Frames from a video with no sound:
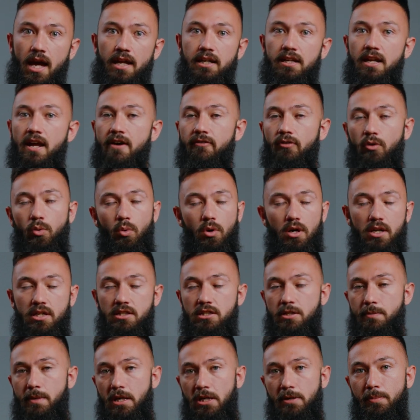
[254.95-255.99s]
I never wanted
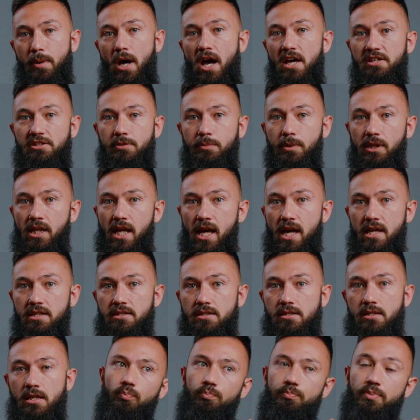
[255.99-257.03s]
to make possible
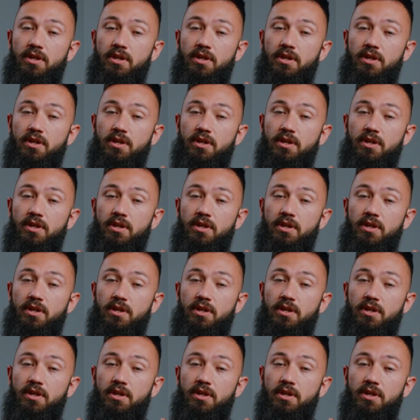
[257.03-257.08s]
hets.